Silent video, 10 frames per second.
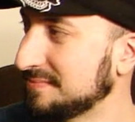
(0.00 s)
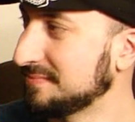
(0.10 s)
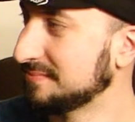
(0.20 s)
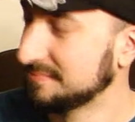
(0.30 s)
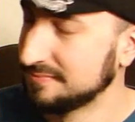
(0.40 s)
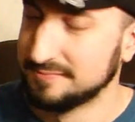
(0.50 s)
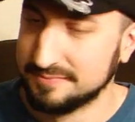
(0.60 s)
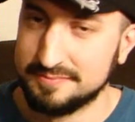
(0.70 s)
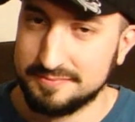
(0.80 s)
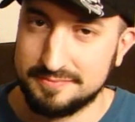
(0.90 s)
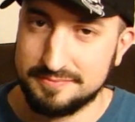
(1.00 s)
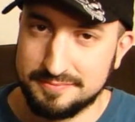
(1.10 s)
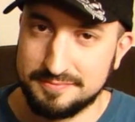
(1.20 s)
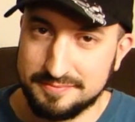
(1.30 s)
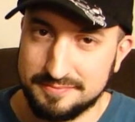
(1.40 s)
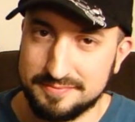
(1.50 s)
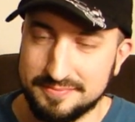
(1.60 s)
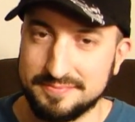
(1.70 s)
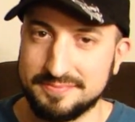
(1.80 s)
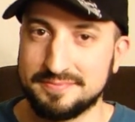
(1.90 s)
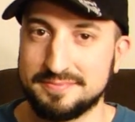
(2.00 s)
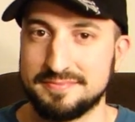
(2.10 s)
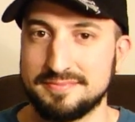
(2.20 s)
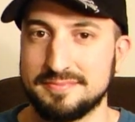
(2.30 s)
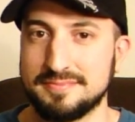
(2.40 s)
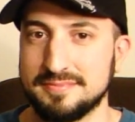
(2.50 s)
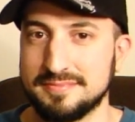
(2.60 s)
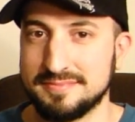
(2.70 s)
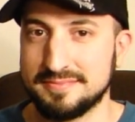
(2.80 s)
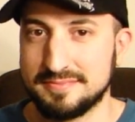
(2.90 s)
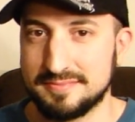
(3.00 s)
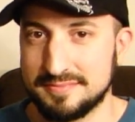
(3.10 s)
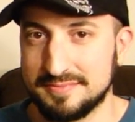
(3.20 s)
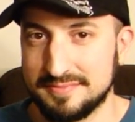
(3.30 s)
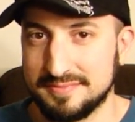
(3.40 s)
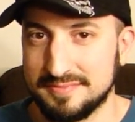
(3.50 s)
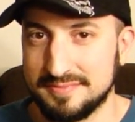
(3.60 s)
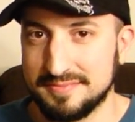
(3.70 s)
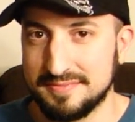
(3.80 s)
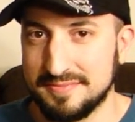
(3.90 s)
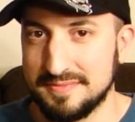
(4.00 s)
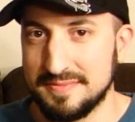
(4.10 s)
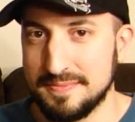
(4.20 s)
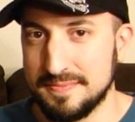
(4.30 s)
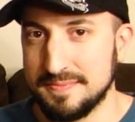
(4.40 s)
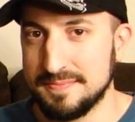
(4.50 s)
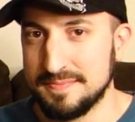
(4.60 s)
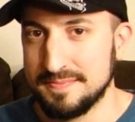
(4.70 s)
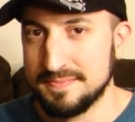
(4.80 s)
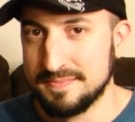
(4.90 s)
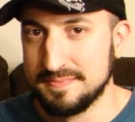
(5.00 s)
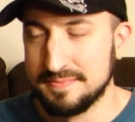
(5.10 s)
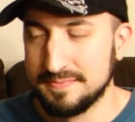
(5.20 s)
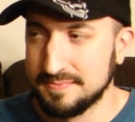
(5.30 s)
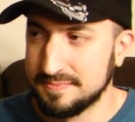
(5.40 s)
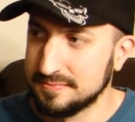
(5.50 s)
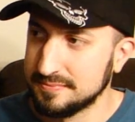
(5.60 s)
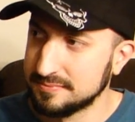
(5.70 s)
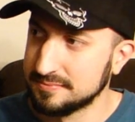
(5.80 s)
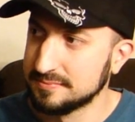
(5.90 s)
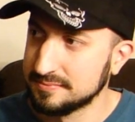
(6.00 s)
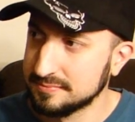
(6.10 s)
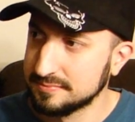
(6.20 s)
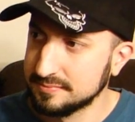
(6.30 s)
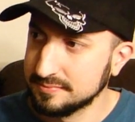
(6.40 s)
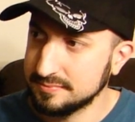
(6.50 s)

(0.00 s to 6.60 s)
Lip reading: This person isn't speaking.